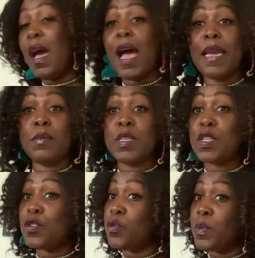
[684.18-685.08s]
I am
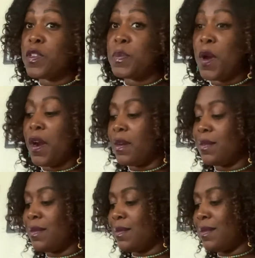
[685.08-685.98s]
super smart.
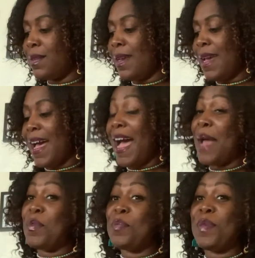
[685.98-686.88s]

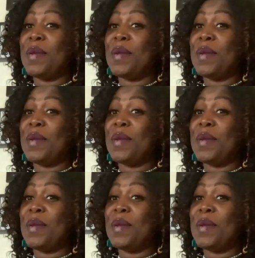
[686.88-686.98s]
I'm a big